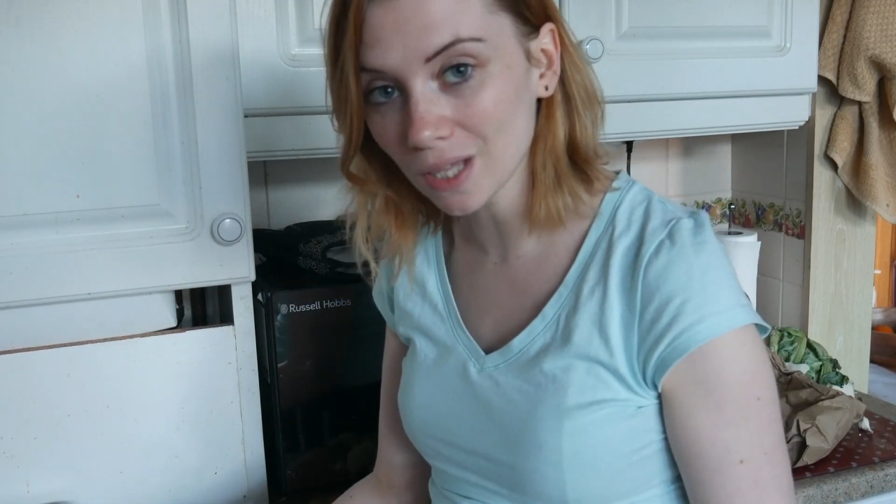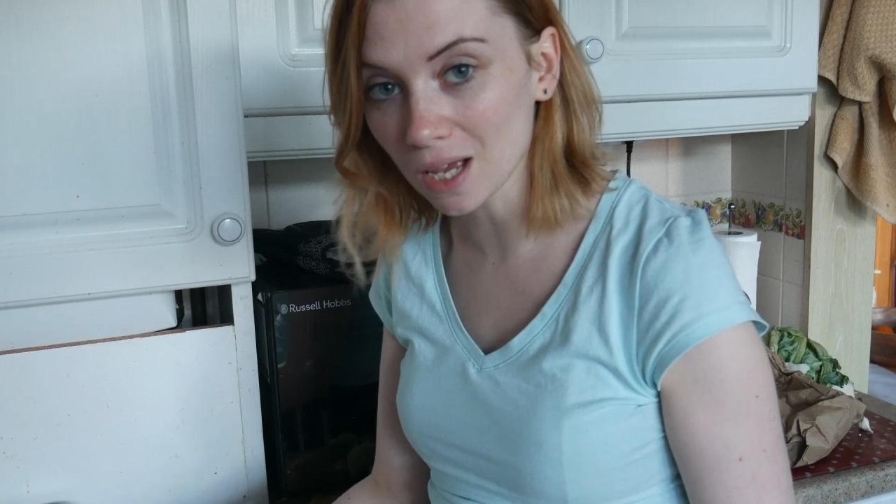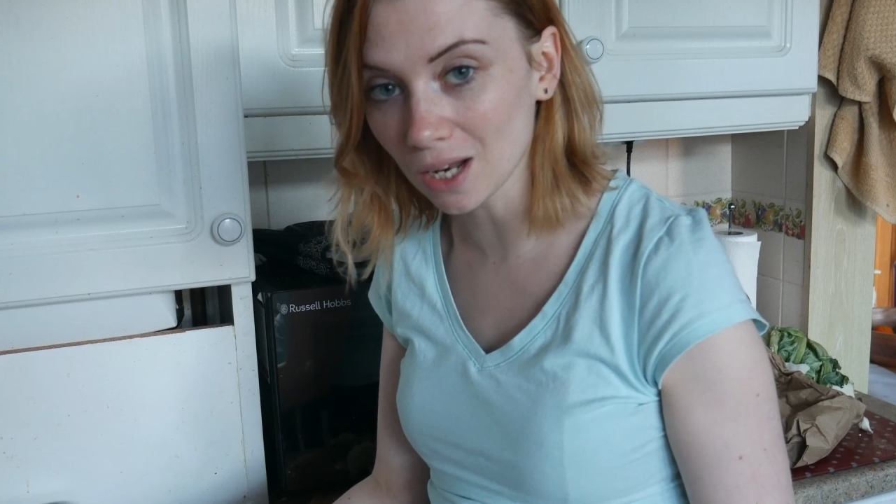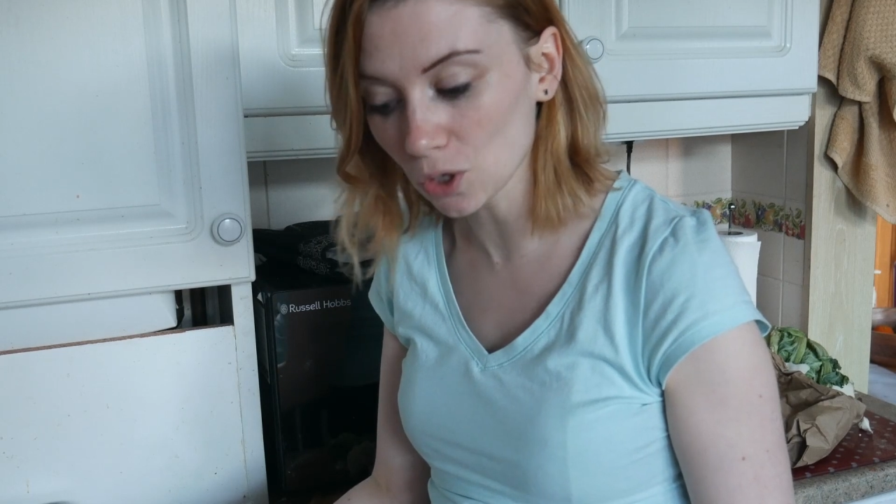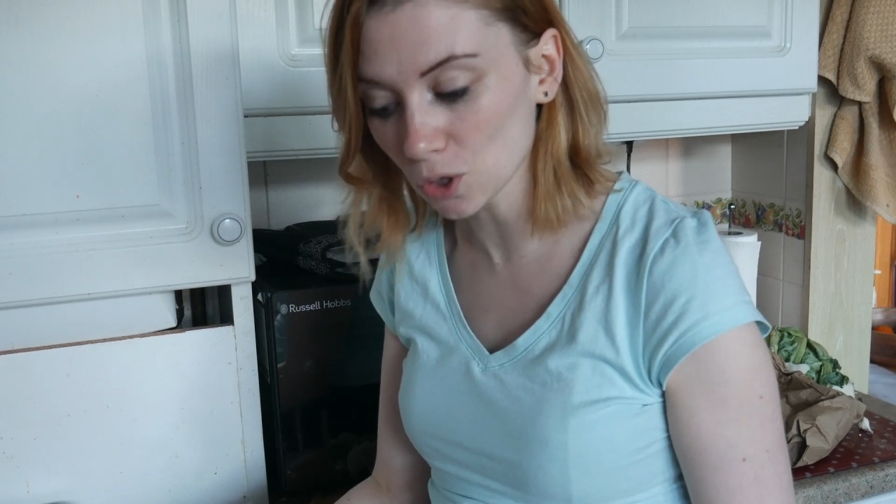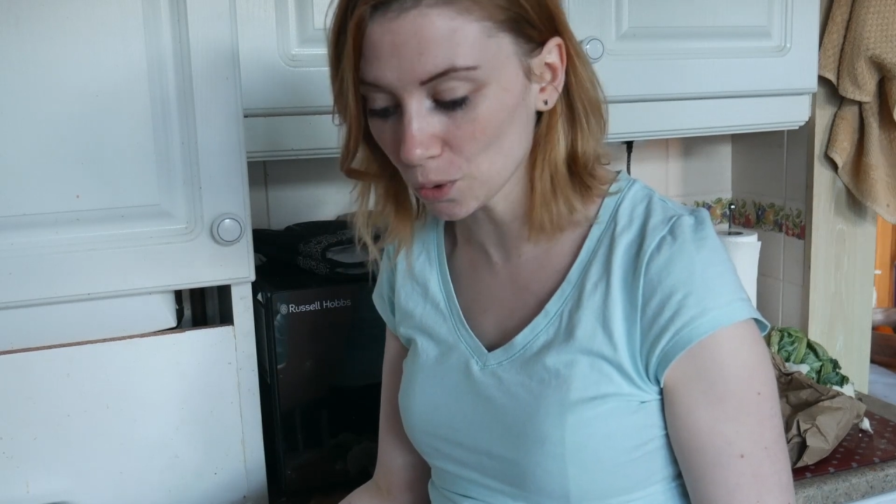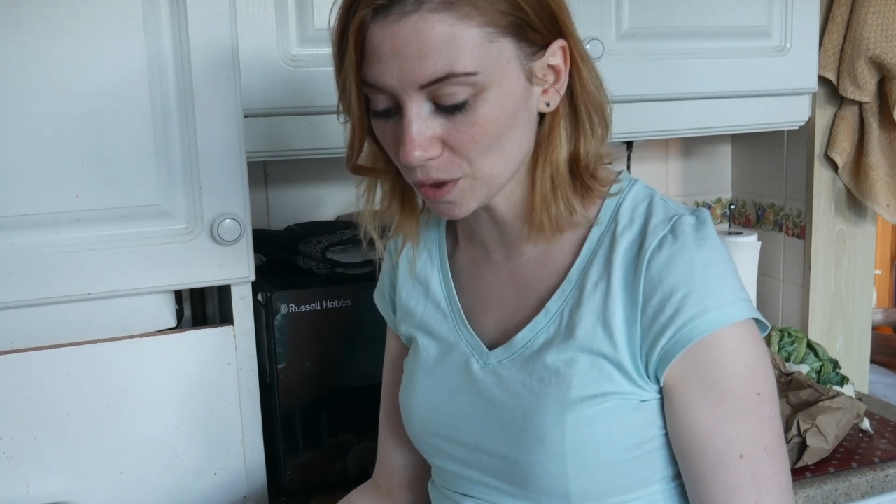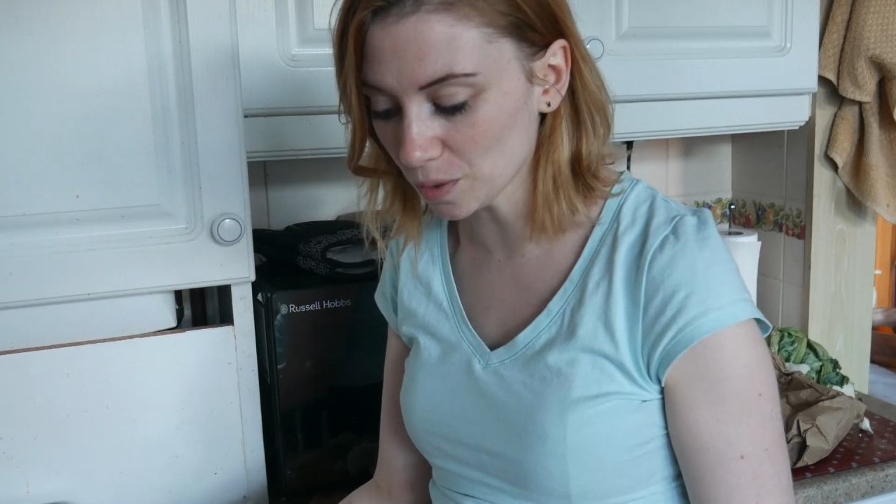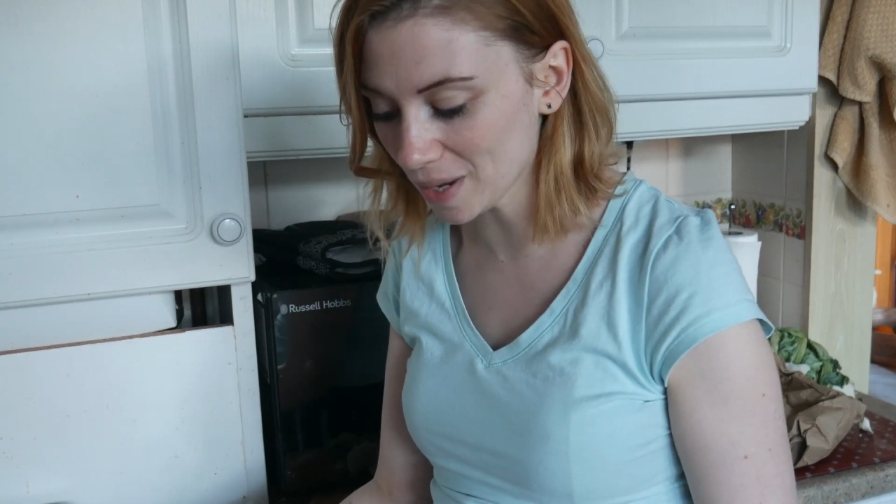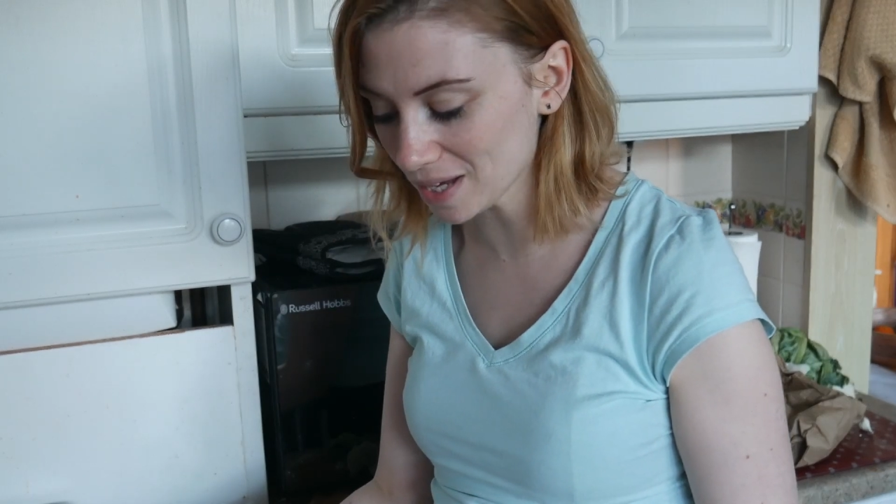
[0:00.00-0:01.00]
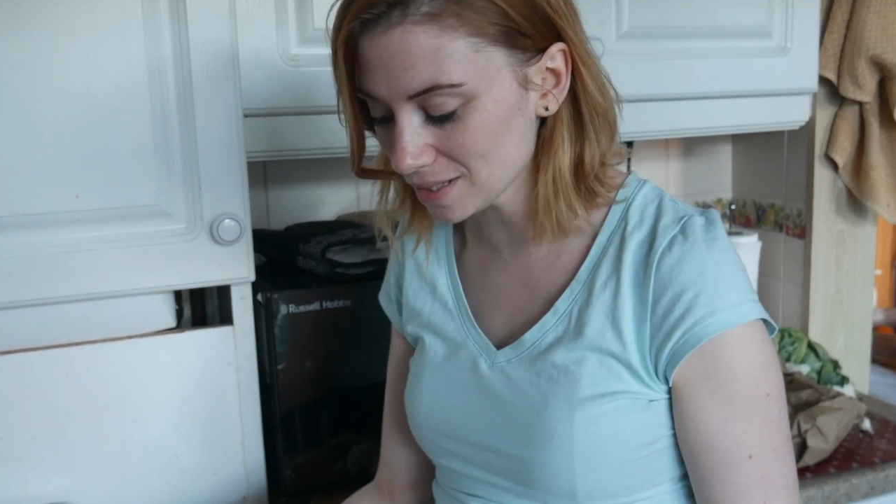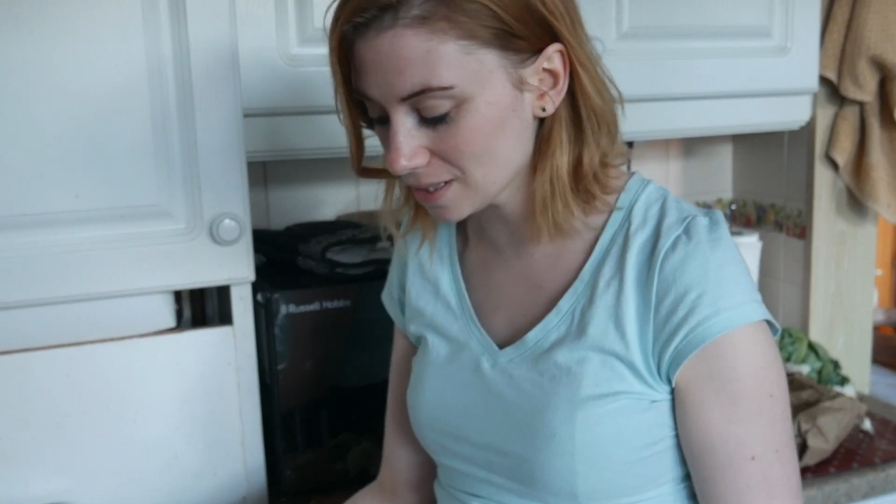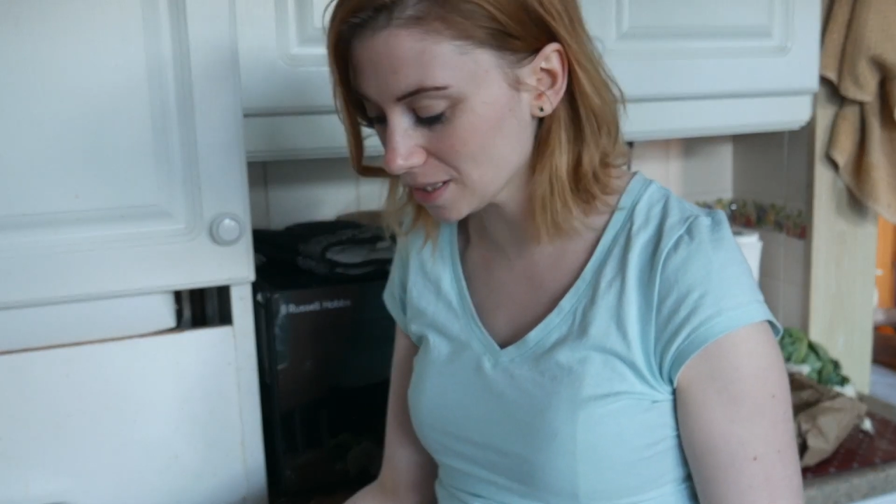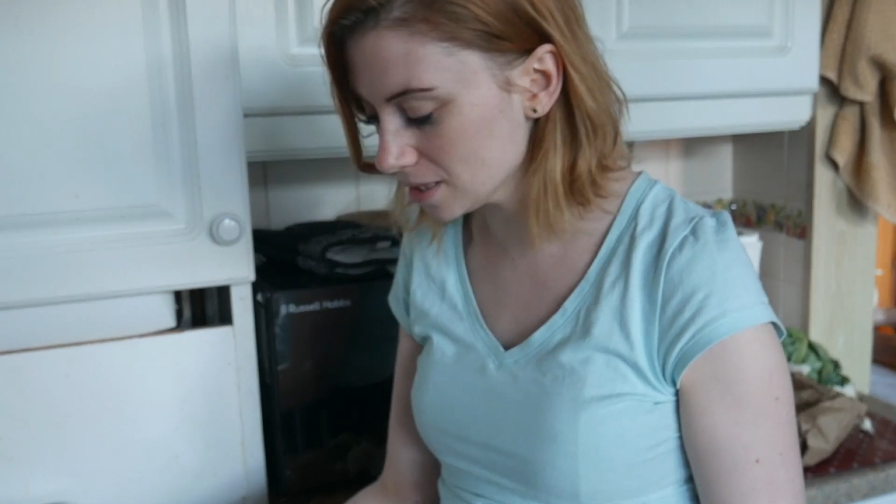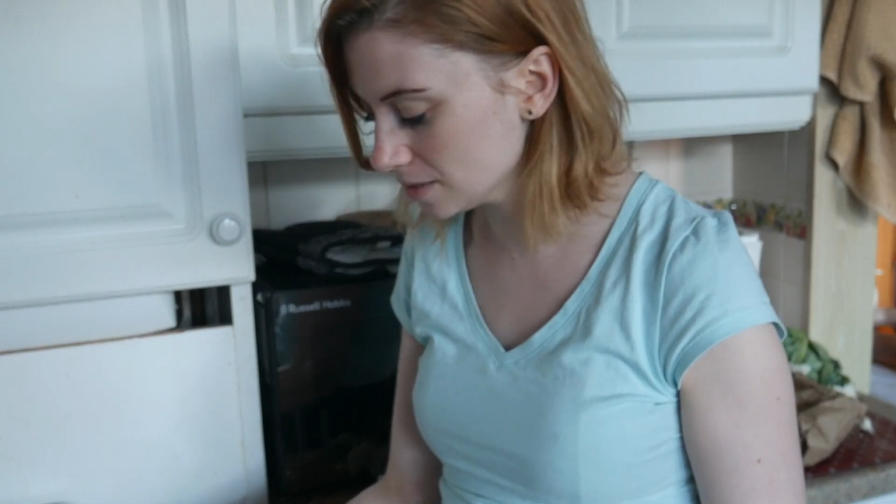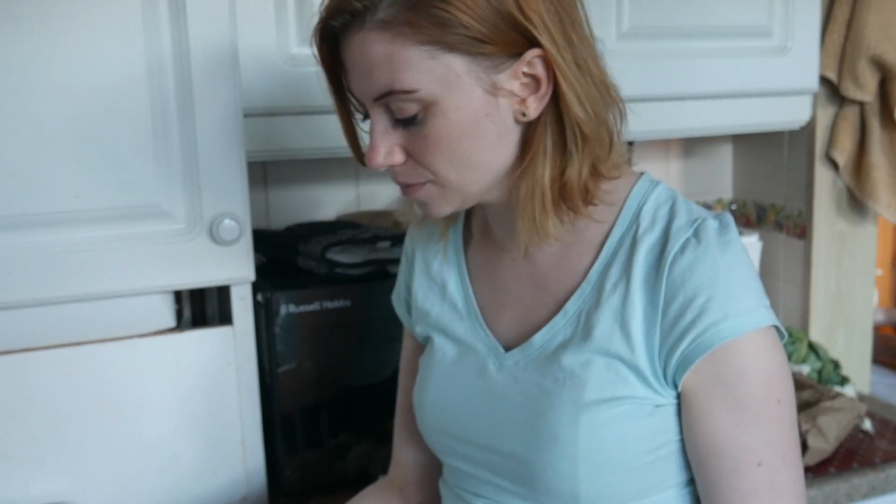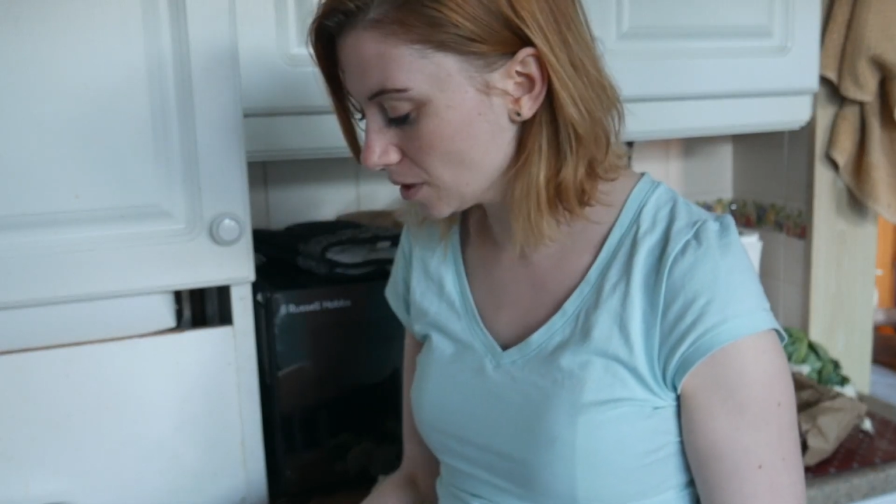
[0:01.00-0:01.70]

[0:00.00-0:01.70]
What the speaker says: along with the pasta.